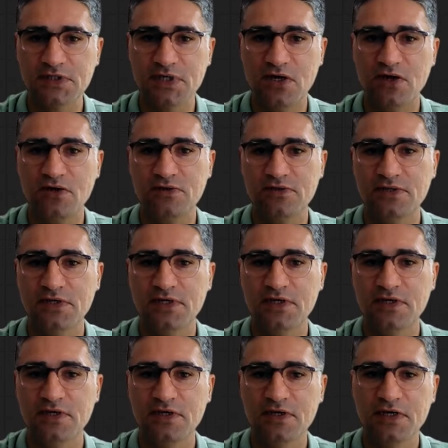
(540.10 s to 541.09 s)
is all
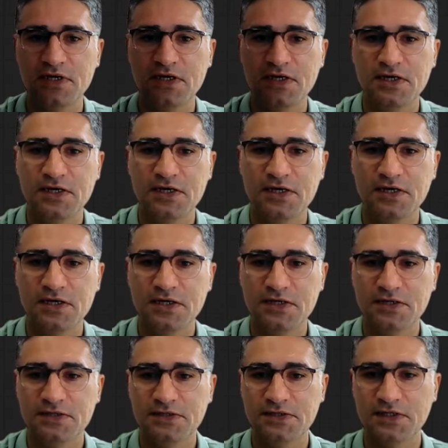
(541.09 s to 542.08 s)
the
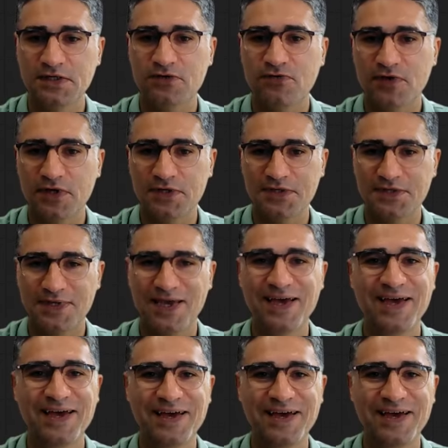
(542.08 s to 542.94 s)
secret